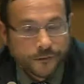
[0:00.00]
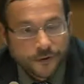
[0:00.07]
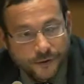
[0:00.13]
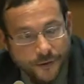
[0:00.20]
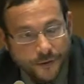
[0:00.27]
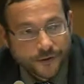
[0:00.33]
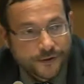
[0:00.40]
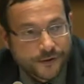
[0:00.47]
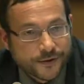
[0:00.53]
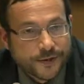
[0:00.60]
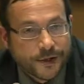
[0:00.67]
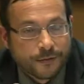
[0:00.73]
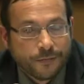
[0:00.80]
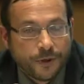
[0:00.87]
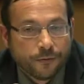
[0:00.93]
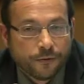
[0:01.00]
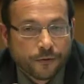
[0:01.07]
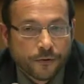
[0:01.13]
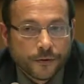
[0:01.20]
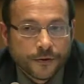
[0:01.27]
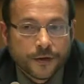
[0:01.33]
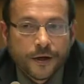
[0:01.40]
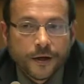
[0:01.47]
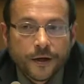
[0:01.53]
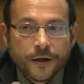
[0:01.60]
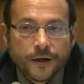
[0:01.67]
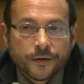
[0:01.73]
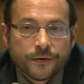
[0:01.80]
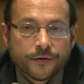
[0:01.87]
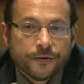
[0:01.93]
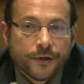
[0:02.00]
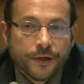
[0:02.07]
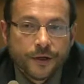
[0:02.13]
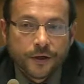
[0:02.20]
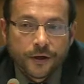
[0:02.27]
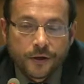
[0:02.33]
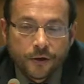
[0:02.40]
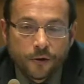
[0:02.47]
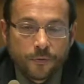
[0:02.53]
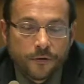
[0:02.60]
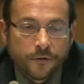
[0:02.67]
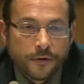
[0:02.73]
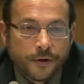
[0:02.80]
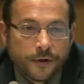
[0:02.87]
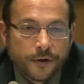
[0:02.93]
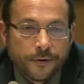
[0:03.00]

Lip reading: responses can be brought to the global